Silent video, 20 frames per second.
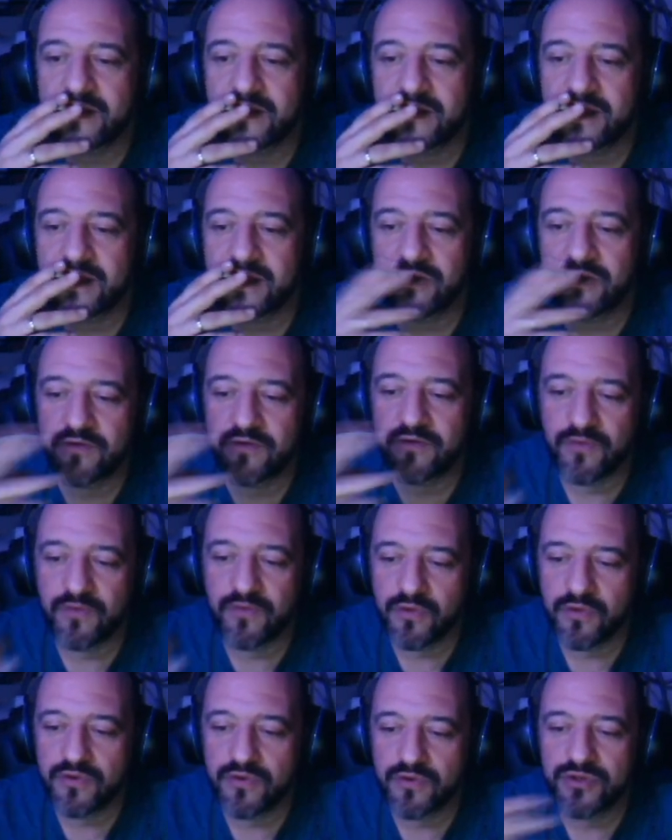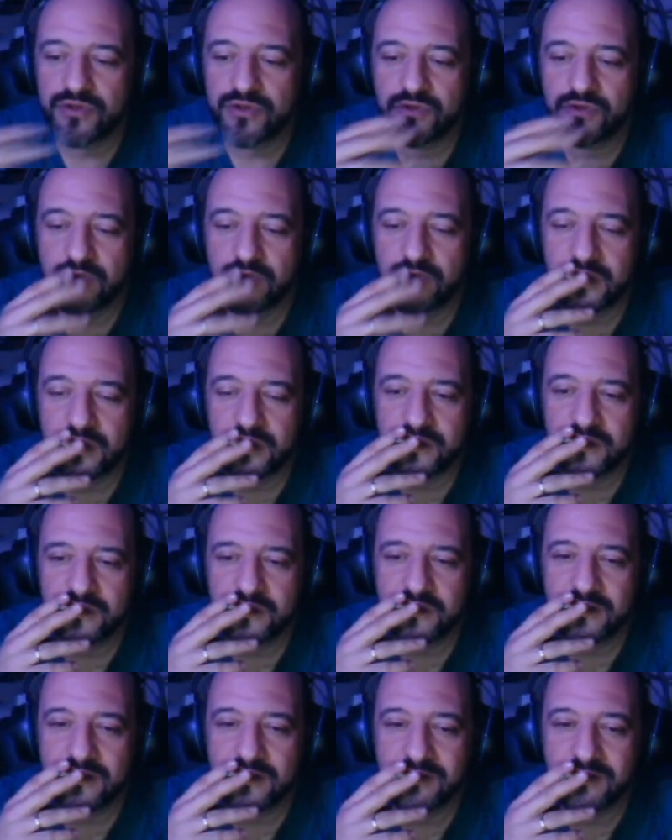In order for those to work, you
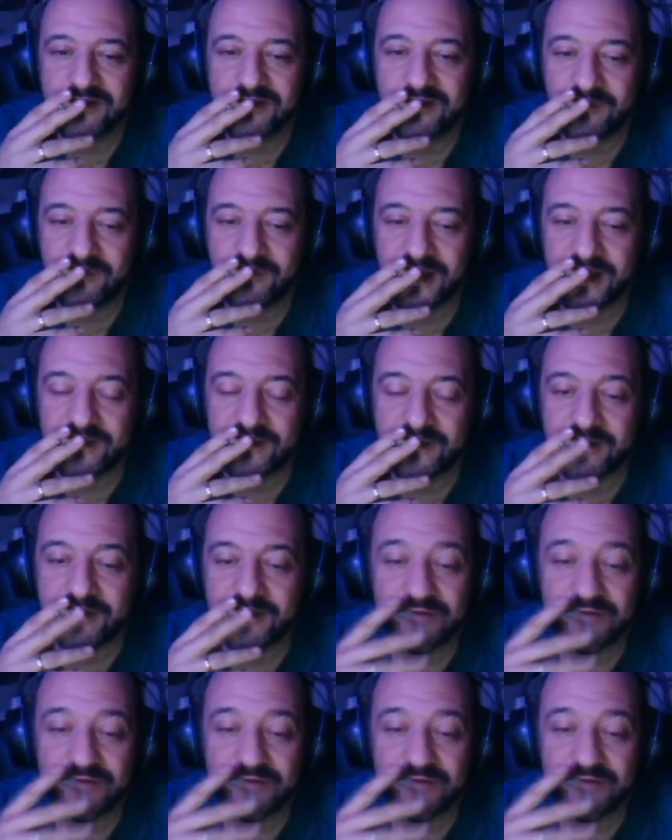need to have plasma.